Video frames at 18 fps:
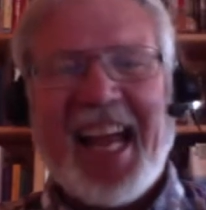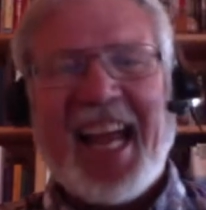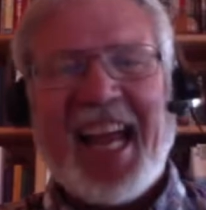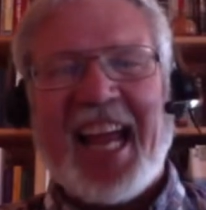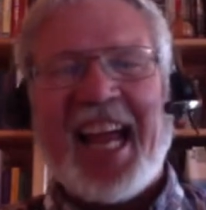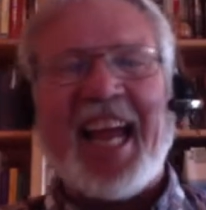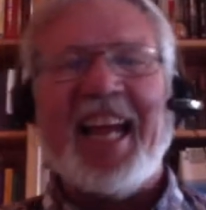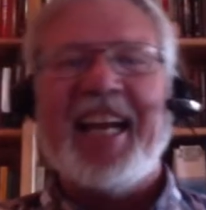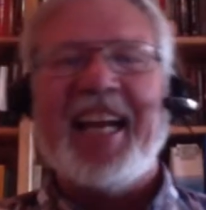
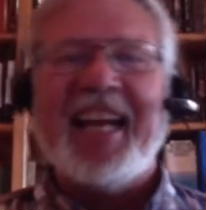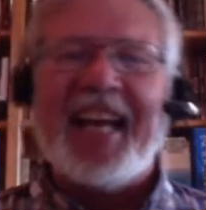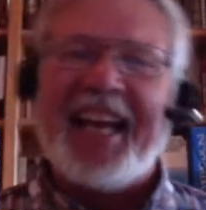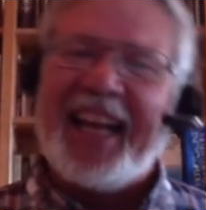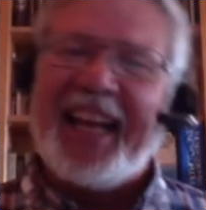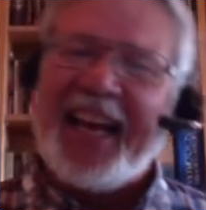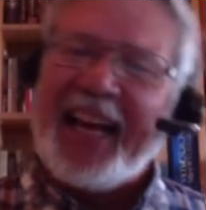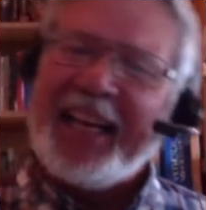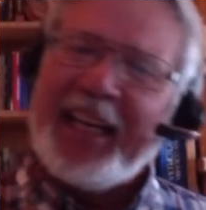and
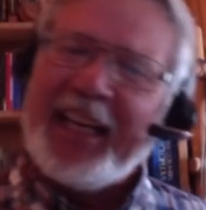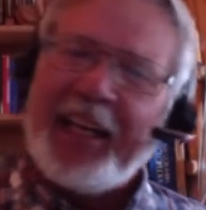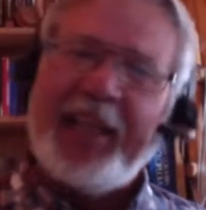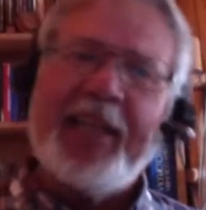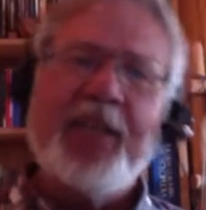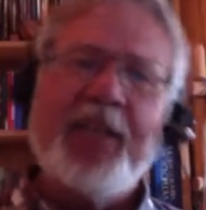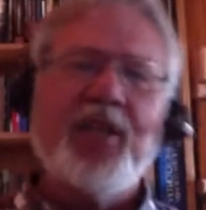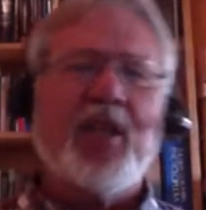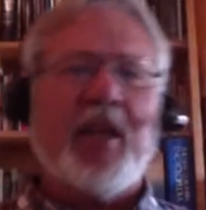and I get
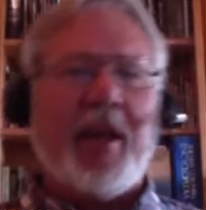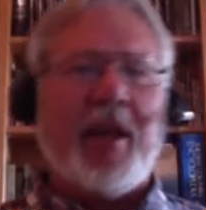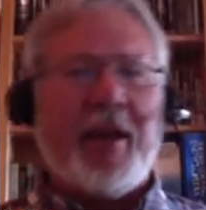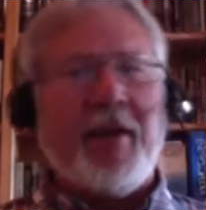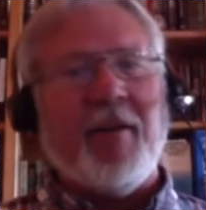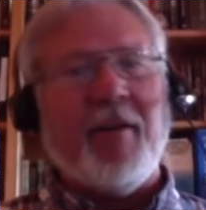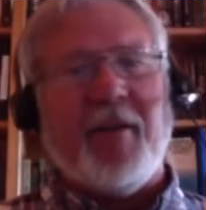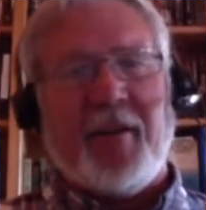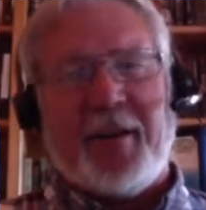his
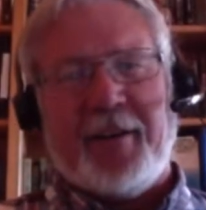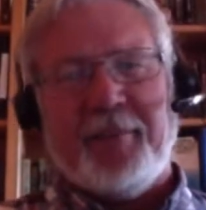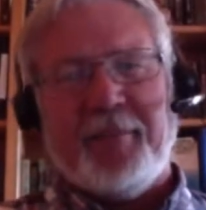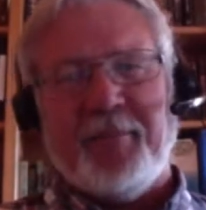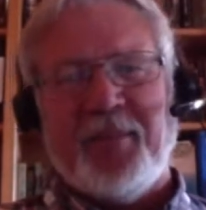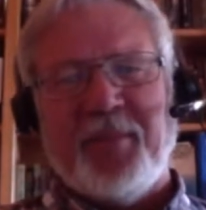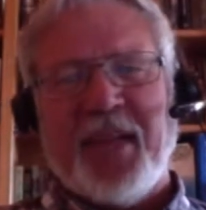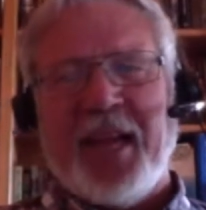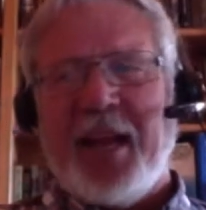take on it.
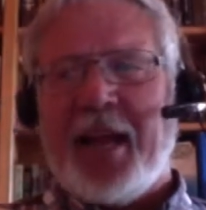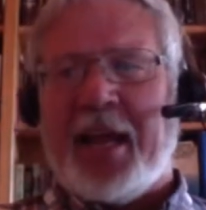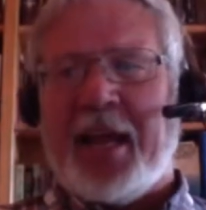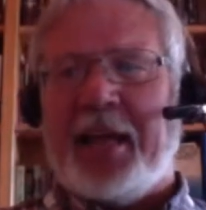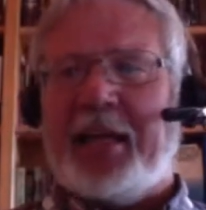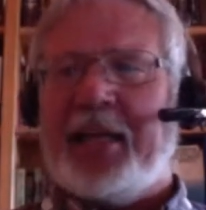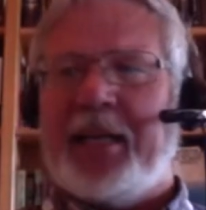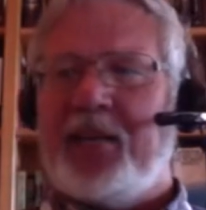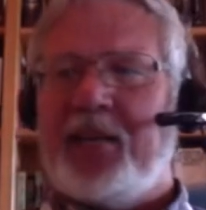
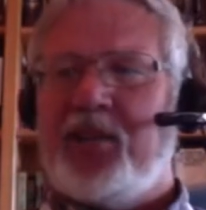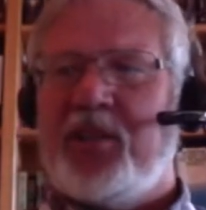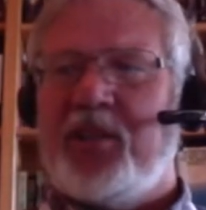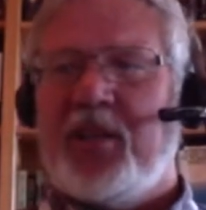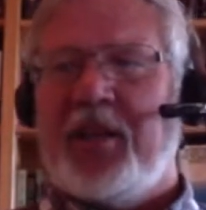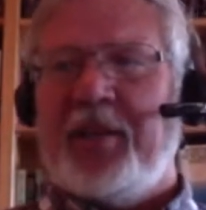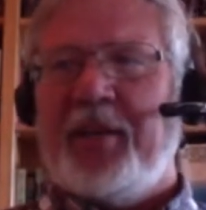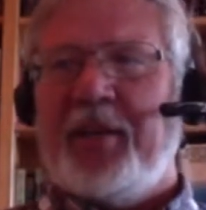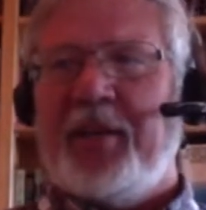And his
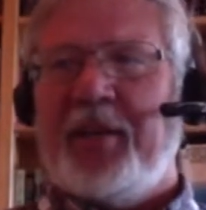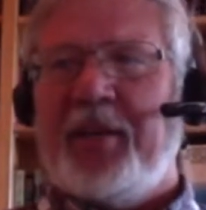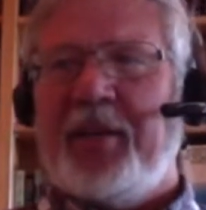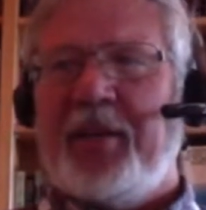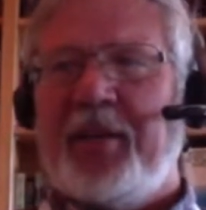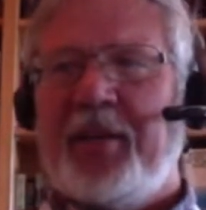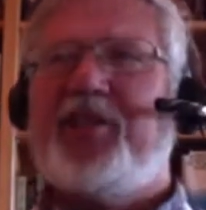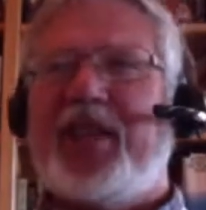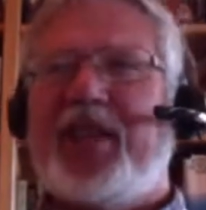
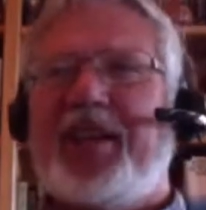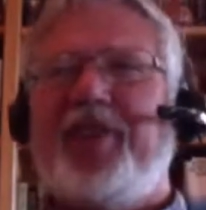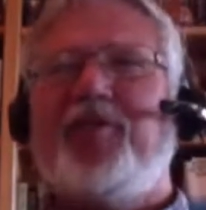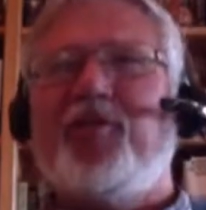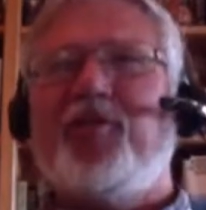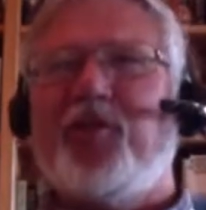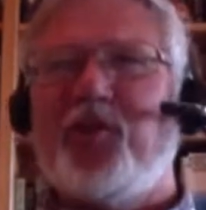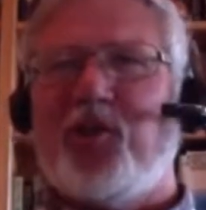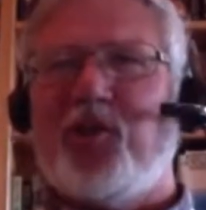his
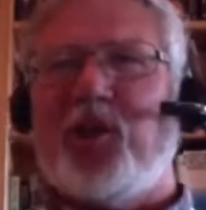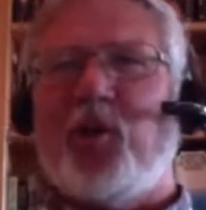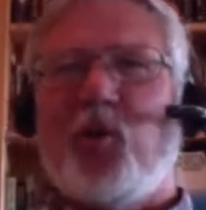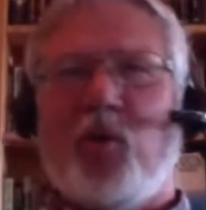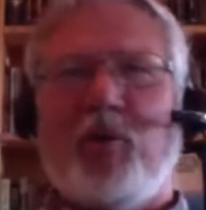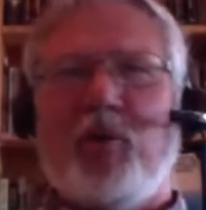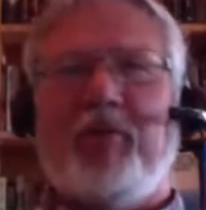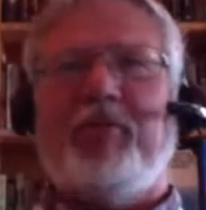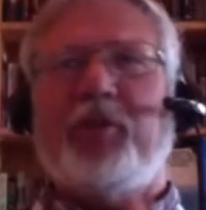interesting
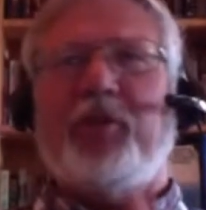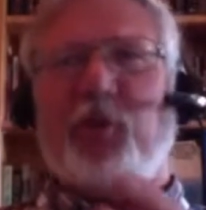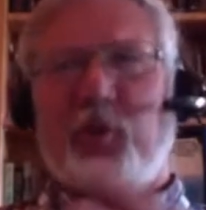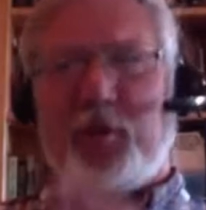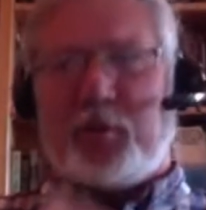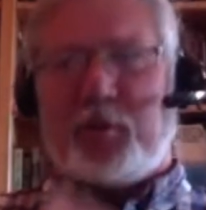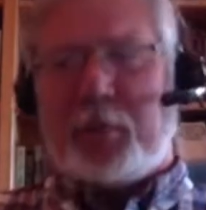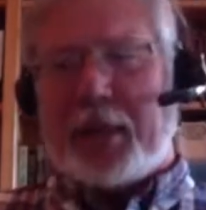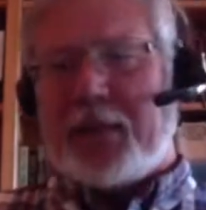worldview
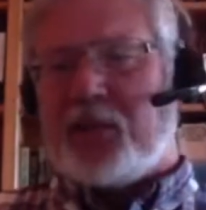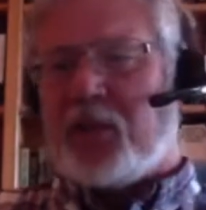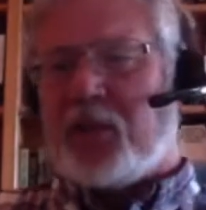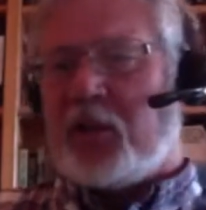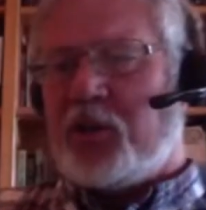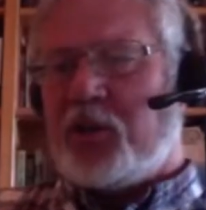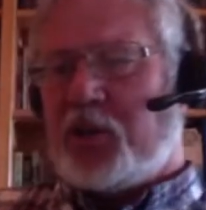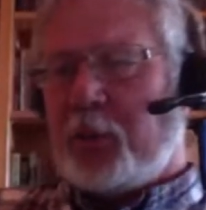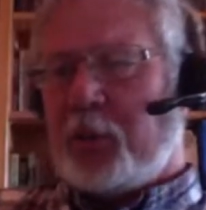is based
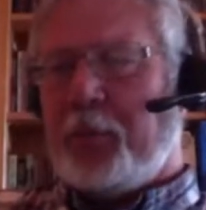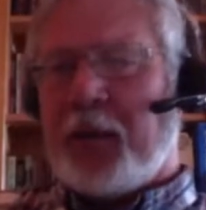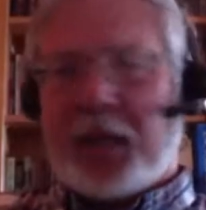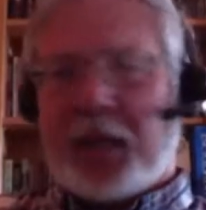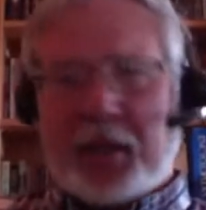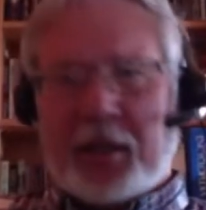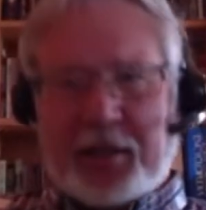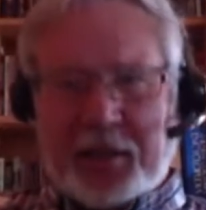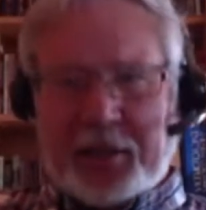on
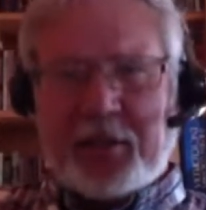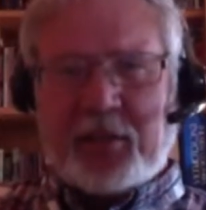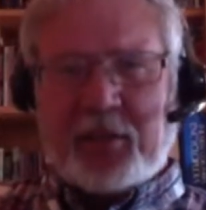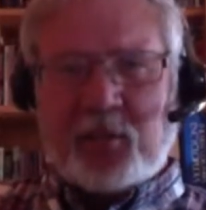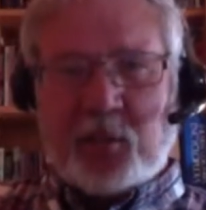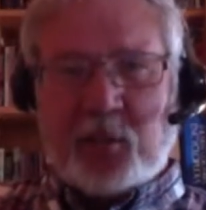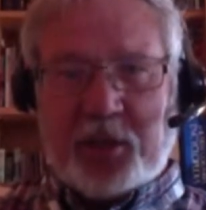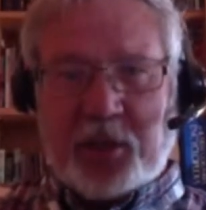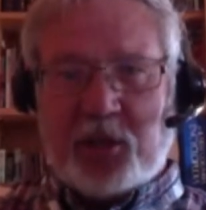geopolitics,
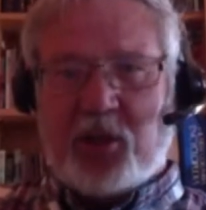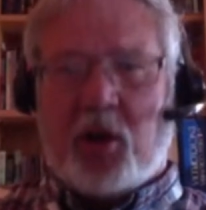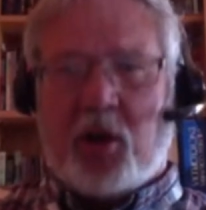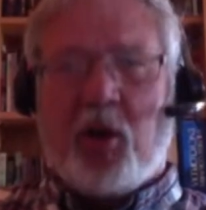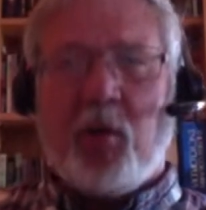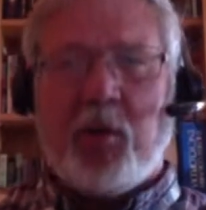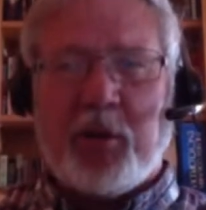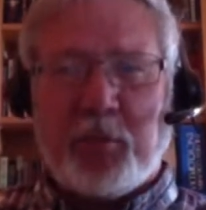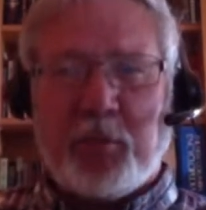which he's uh-huh.
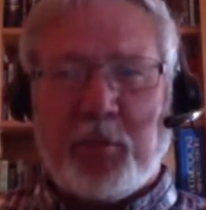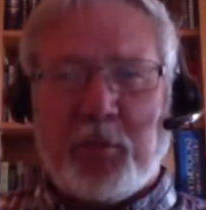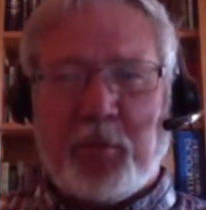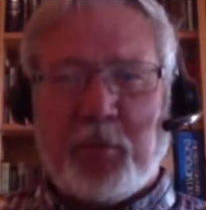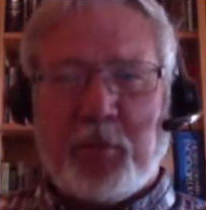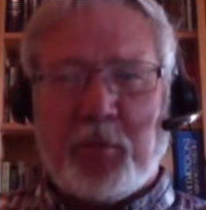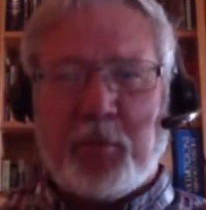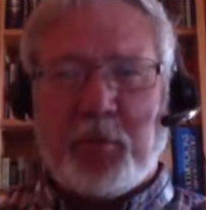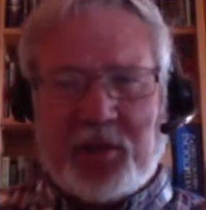always been
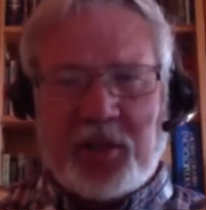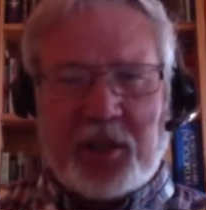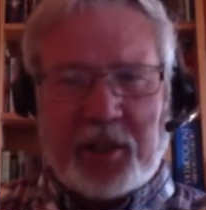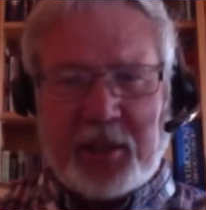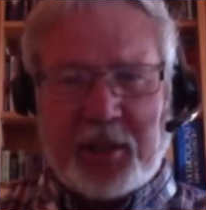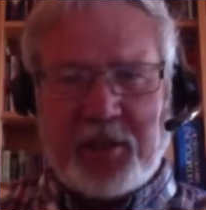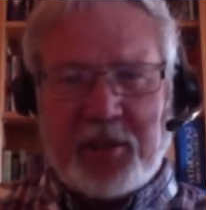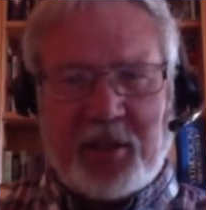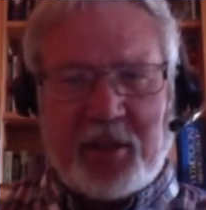interested
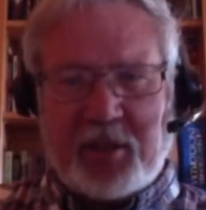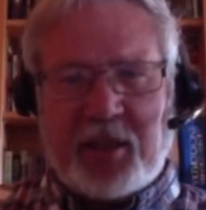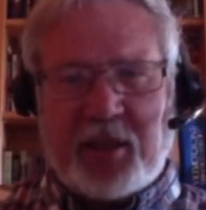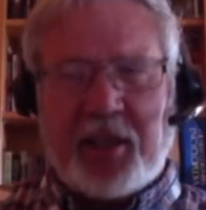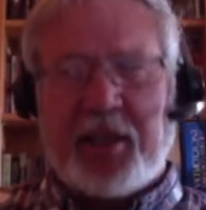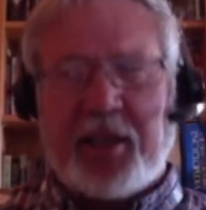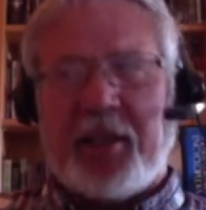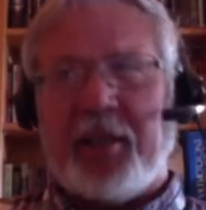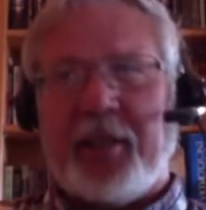in since a
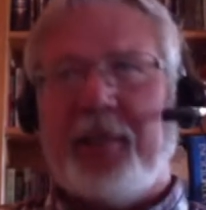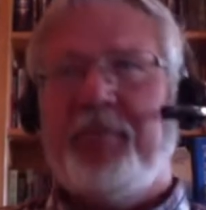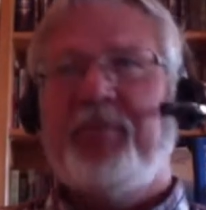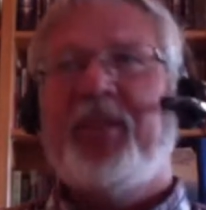kid,